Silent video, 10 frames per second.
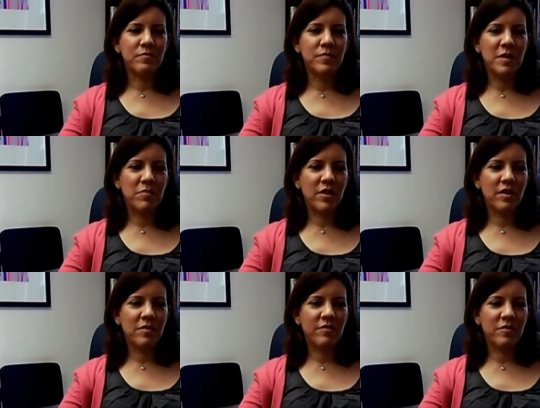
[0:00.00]
people
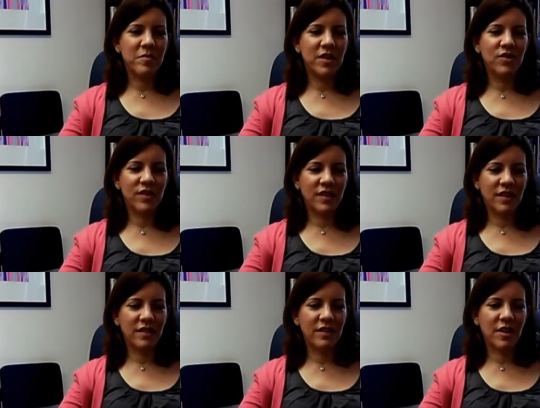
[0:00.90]
coming from
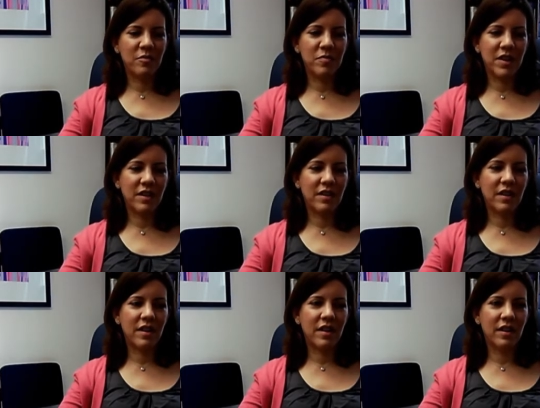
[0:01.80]
agencies helping
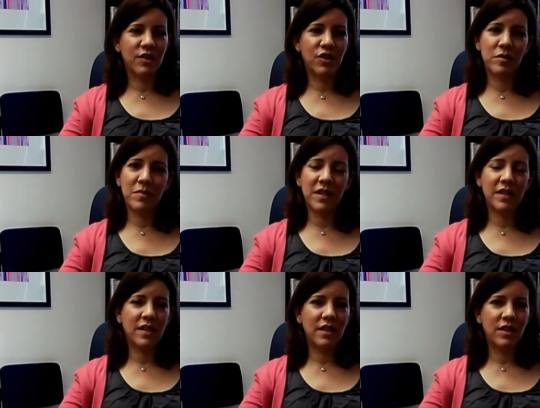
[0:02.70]

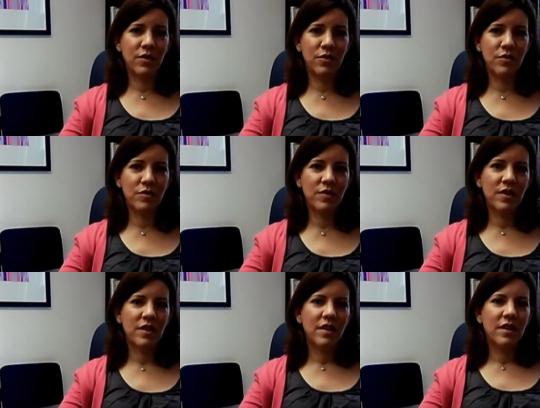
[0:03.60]
LGBT youth
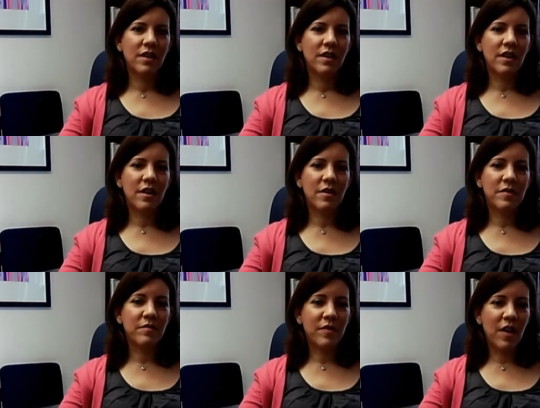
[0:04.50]

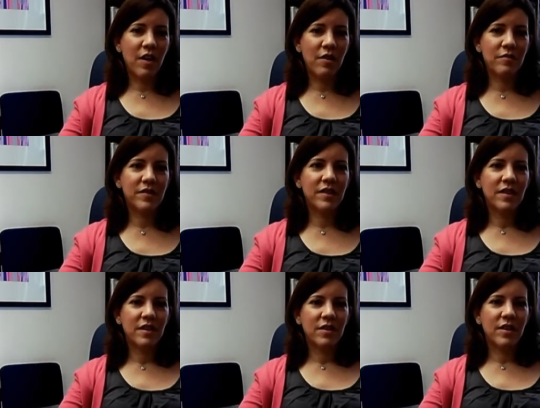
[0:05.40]
involved
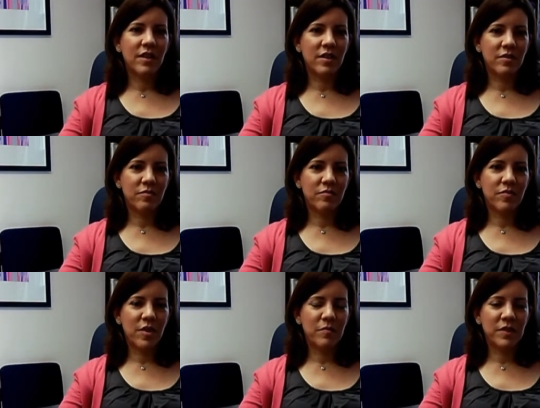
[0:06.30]
in
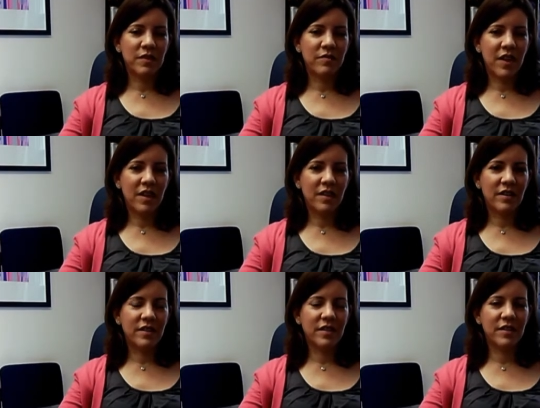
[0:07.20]
problems of
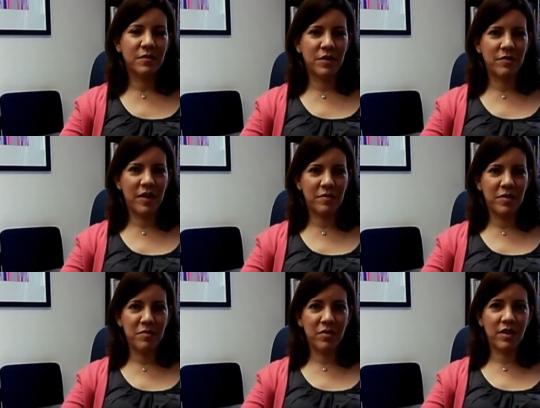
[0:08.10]
violence. We've had
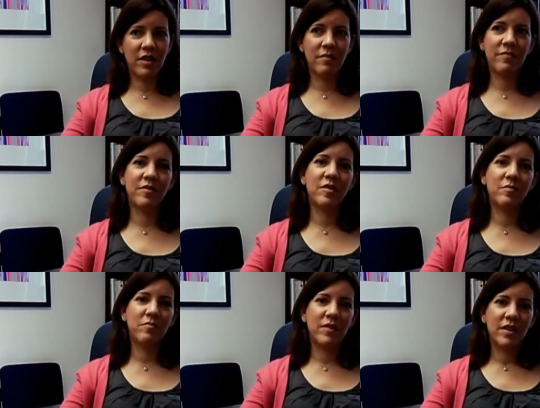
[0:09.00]
people come
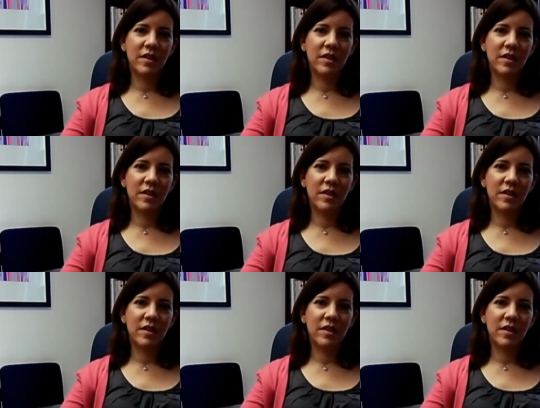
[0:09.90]
from